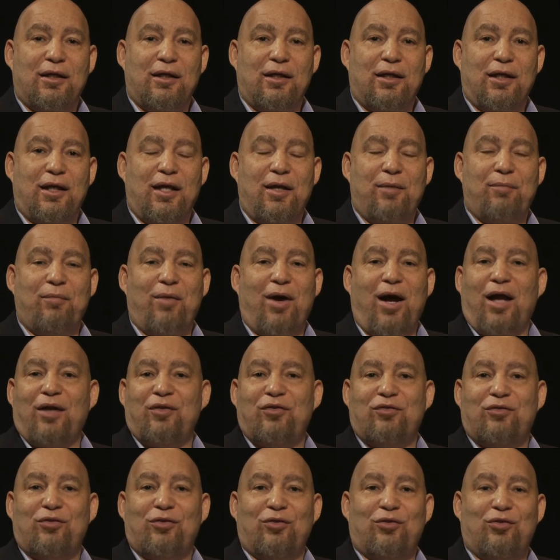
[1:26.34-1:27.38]

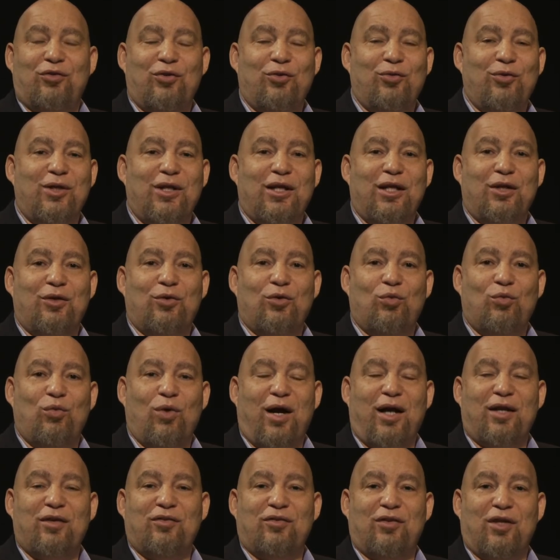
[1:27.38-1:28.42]
monster tuning in to
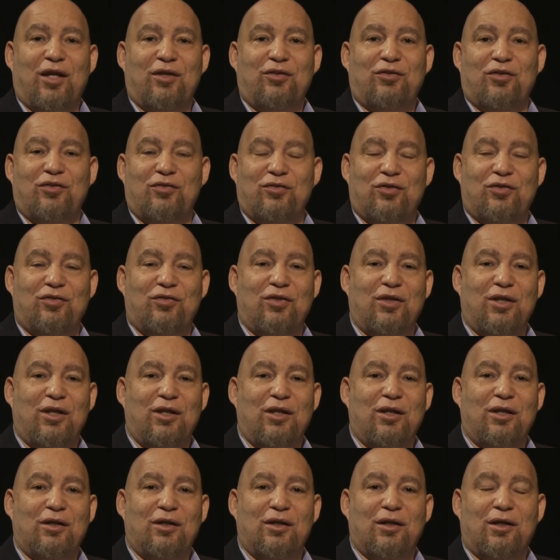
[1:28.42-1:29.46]
watch that just to
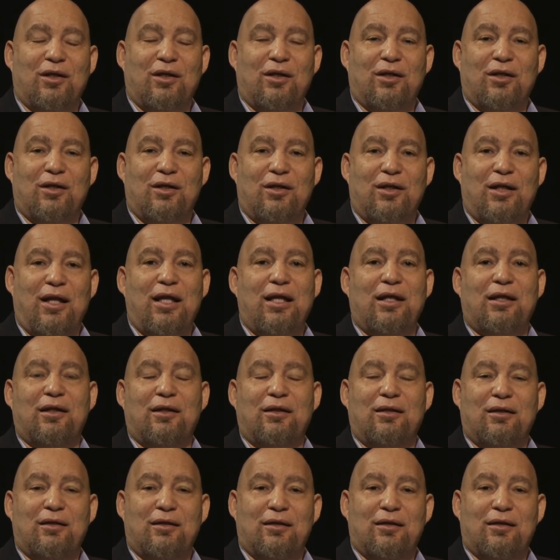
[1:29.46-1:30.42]
see naked